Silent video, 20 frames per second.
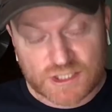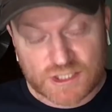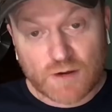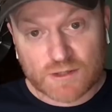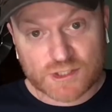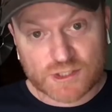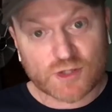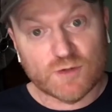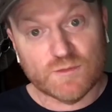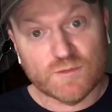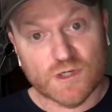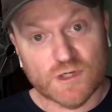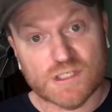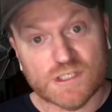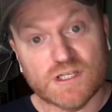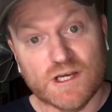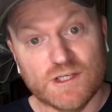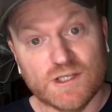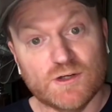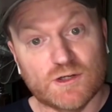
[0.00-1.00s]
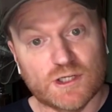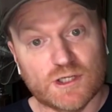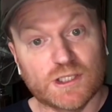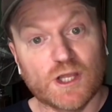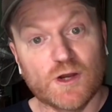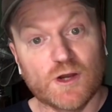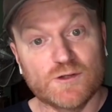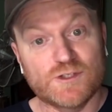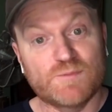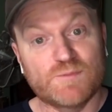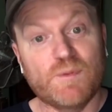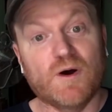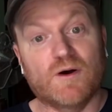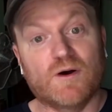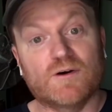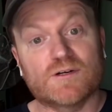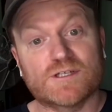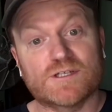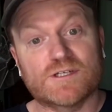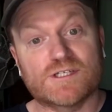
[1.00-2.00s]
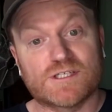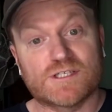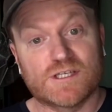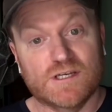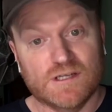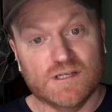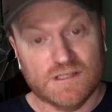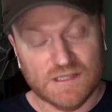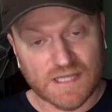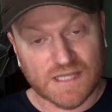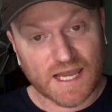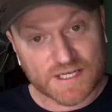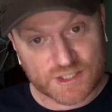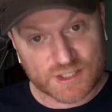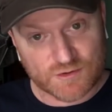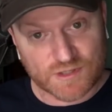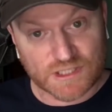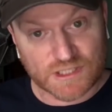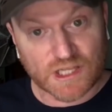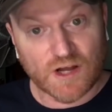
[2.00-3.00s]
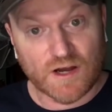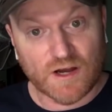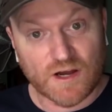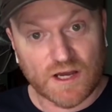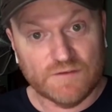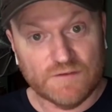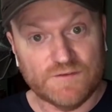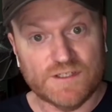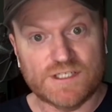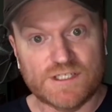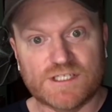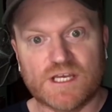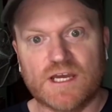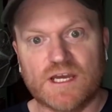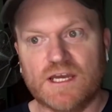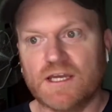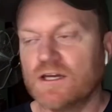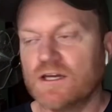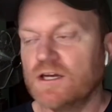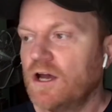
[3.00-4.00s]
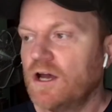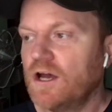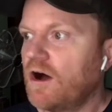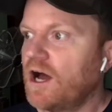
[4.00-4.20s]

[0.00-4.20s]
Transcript: So it's almost like your closed box later in life is saying,